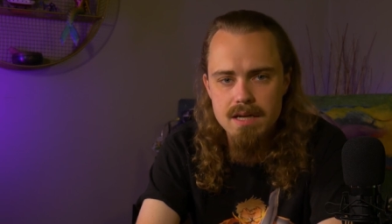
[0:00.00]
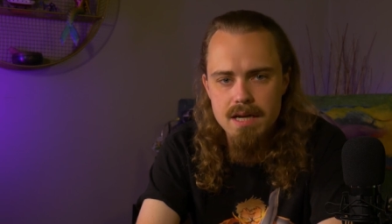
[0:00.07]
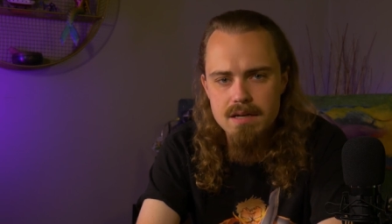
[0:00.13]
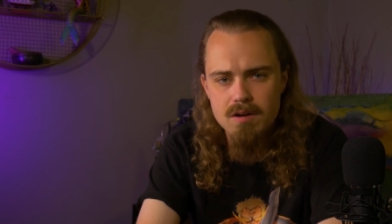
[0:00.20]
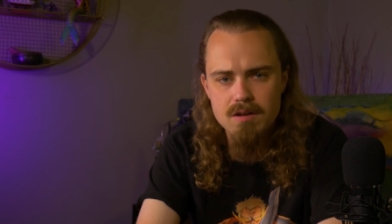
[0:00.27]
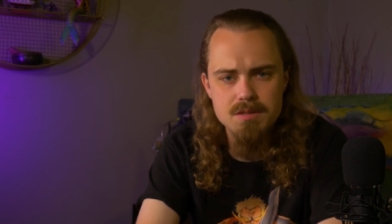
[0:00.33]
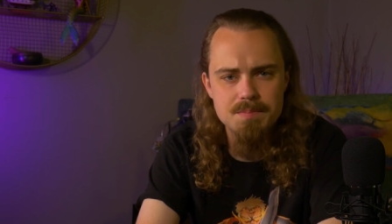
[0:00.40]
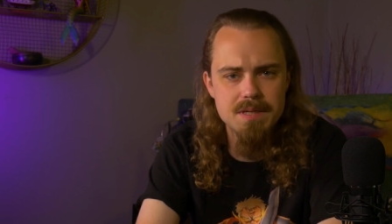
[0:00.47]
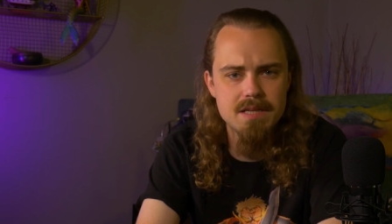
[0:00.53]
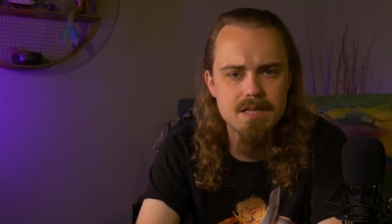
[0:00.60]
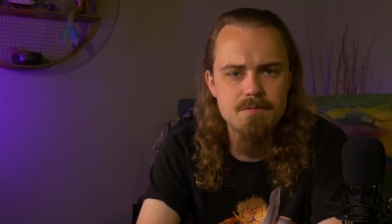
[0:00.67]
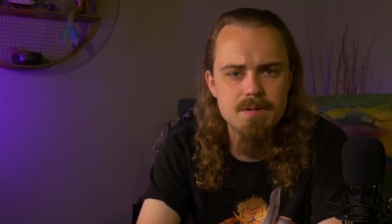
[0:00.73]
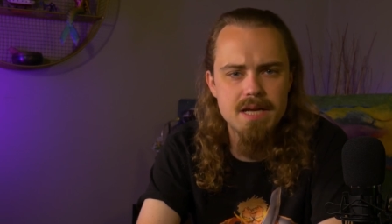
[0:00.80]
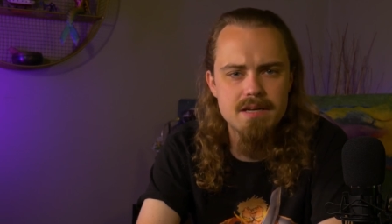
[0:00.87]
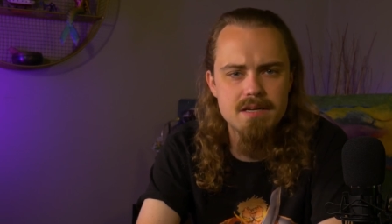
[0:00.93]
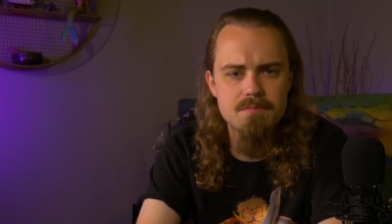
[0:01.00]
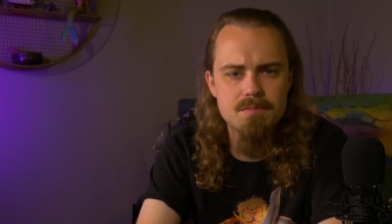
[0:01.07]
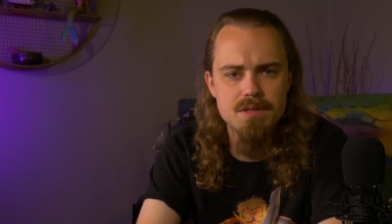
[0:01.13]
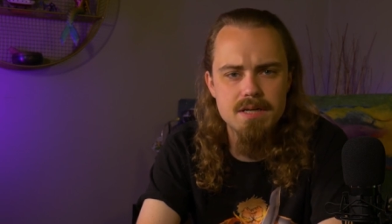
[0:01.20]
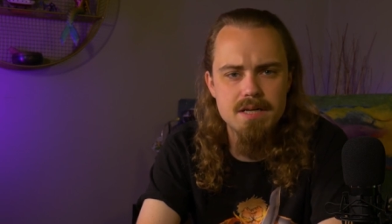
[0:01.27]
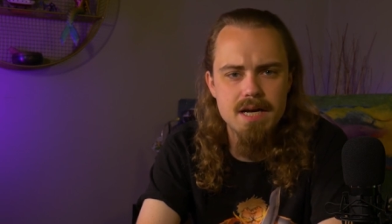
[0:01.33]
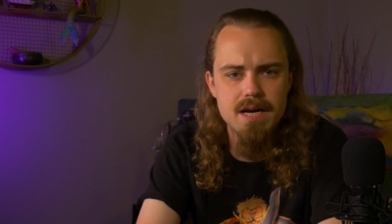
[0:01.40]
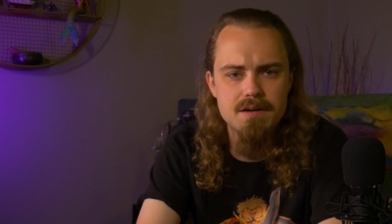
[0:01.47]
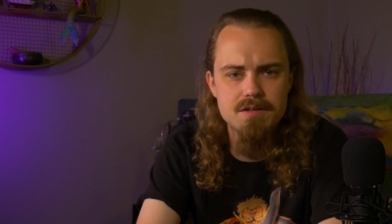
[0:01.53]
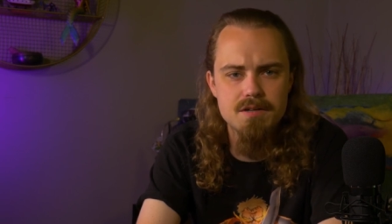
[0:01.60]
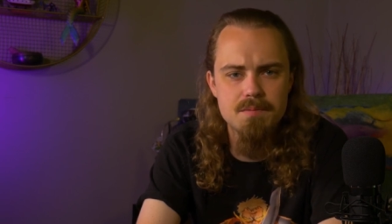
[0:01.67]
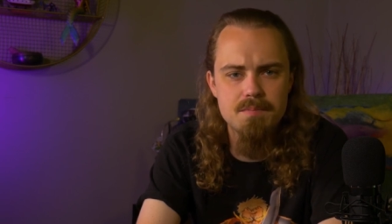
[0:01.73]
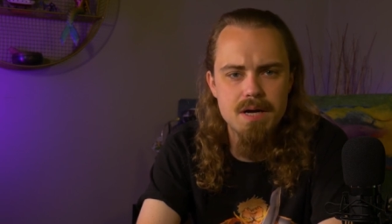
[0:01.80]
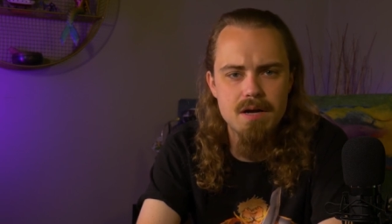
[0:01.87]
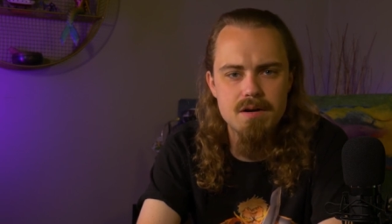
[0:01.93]
And ultimately, we end up with a
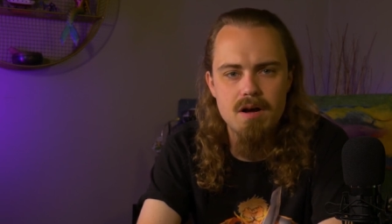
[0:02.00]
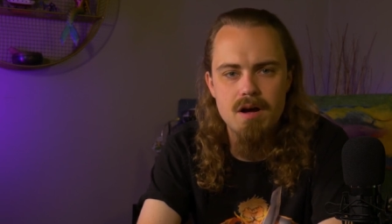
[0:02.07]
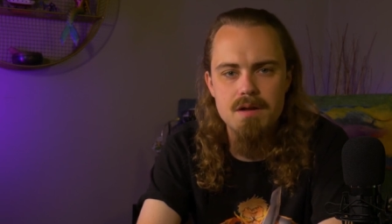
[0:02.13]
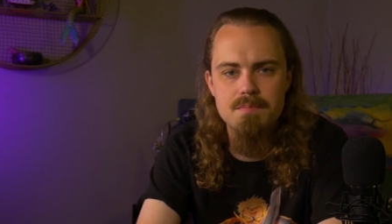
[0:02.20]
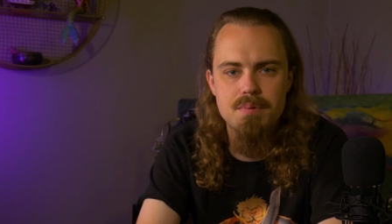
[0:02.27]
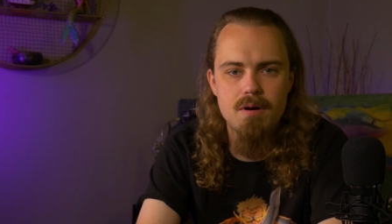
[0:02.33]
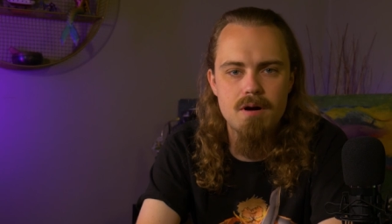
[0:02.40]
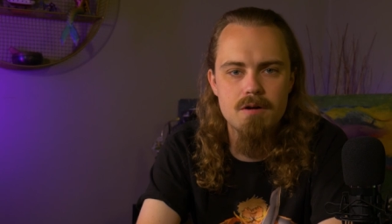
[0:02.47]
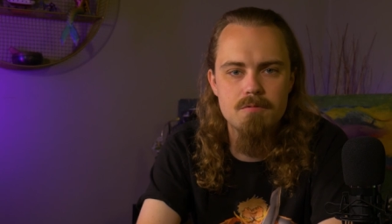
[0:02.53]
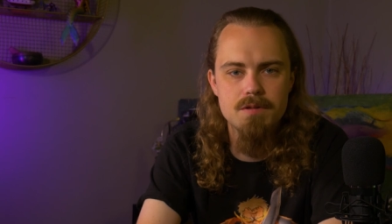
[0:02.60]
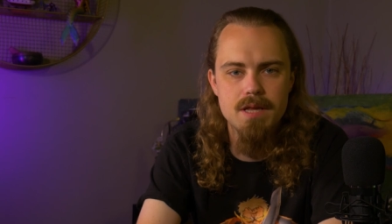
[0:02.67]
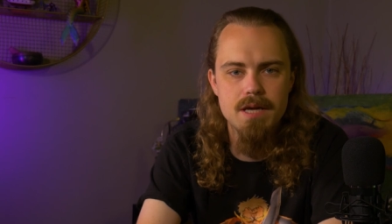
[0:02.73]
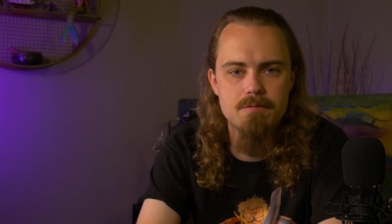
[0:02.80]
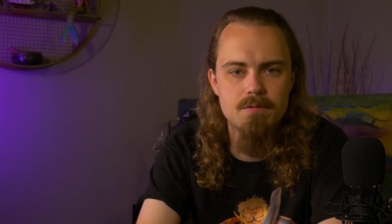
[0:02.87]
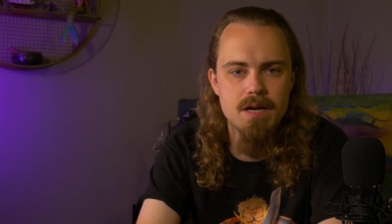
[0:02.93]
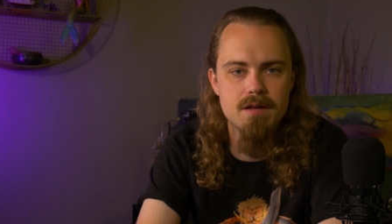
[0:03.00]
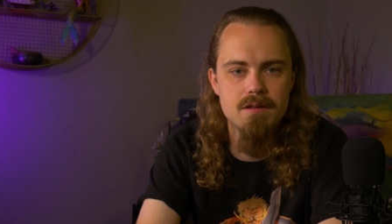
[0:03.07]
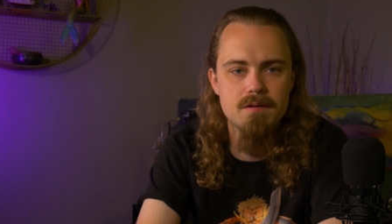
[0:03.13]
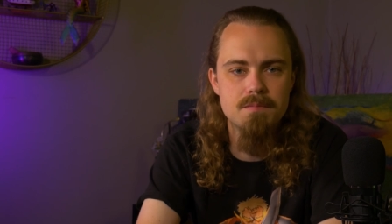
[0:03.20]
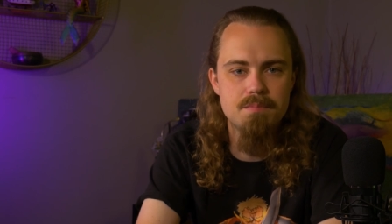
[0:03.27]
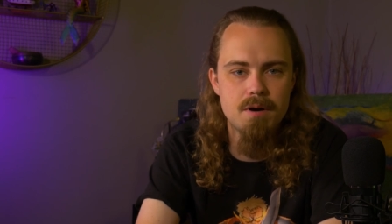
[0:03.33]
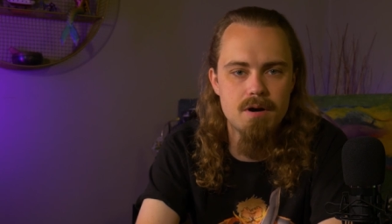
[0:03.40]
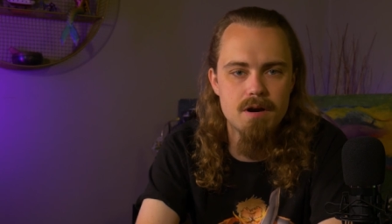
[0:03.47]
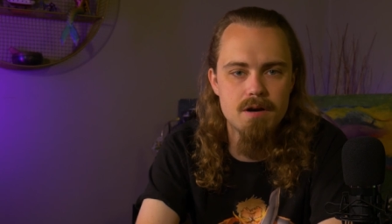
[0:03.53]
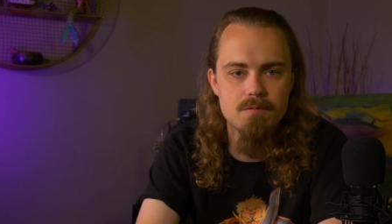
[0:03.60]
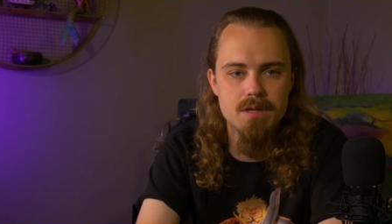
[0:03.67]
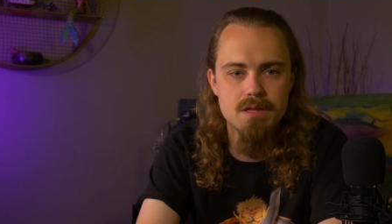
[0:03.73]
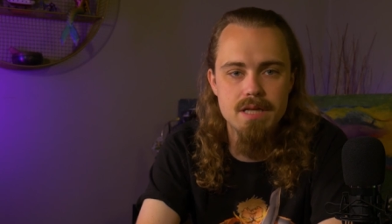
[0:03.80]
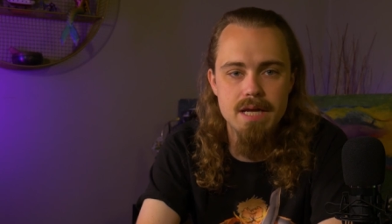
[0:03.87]
character about on par with a regular bard with